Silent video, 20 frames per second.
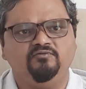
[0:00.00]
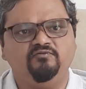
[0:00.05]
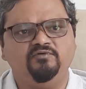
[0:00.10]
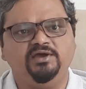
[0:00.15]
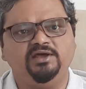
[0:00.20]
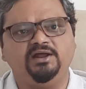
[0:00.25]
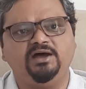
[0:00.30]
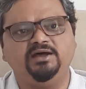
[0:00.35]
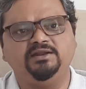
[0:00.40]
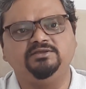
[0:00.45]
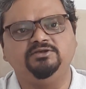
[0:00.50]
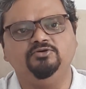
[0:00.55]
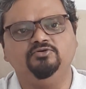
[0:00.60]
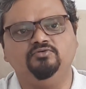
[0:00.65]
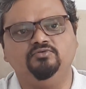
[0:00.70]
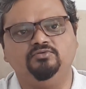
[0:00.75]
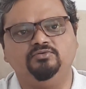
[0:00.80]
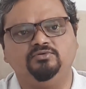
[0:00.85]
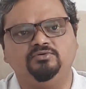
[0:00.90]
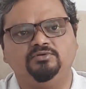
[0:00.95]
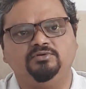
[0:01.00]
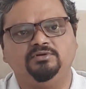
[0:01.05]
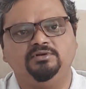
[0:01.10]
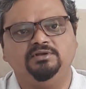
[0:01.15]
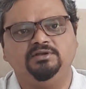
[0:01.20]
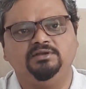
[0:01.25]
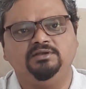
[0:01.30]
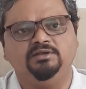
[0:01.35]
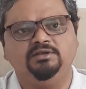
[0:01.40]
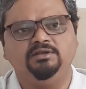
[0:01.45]
Where are you?
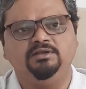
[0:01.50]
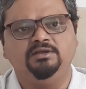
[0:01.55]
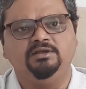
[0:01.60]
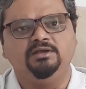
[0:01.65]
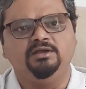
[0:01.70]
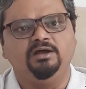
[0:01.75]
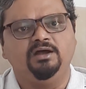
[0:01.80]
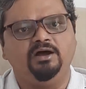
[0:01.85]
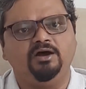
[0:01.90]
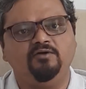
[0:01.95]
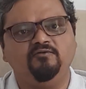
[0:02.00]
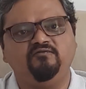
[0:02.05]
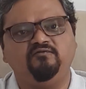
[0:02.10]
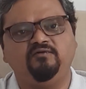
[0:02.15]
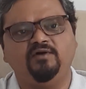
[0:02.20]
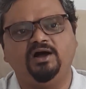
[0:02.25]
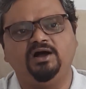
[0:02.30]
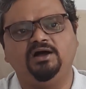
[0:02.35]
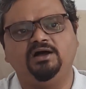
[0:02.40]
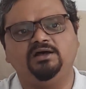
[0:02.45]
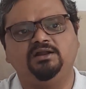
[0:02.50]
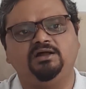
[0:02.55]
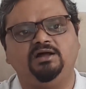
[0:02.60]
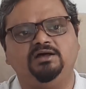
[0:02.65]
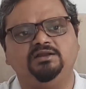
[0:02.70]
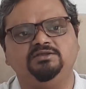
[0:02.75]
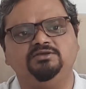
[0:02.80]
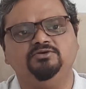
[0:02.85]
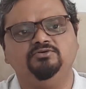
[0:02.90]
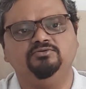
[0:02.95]
How far
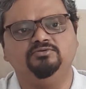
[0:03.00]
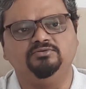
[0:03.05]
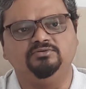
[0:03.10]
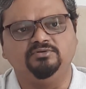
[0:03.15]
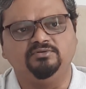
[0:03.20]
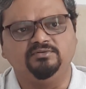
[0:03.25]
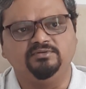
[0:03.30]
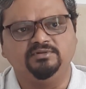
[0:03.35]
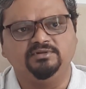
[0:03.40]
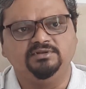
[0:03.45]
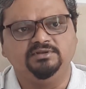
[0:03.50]
are you?